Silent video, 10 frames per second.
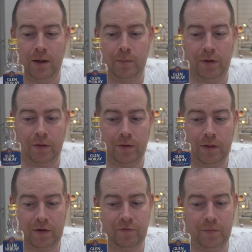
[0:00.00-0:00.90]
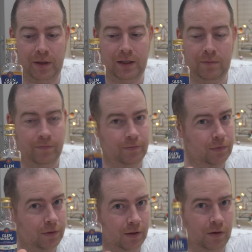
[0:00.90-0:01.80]
But that for me,
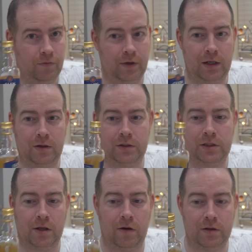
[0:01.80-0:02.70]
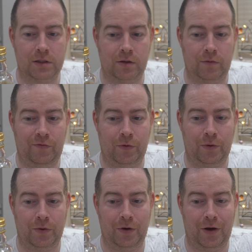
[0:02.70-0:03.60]
a really good start
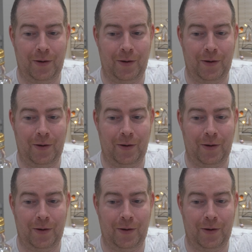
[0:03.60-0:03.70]
for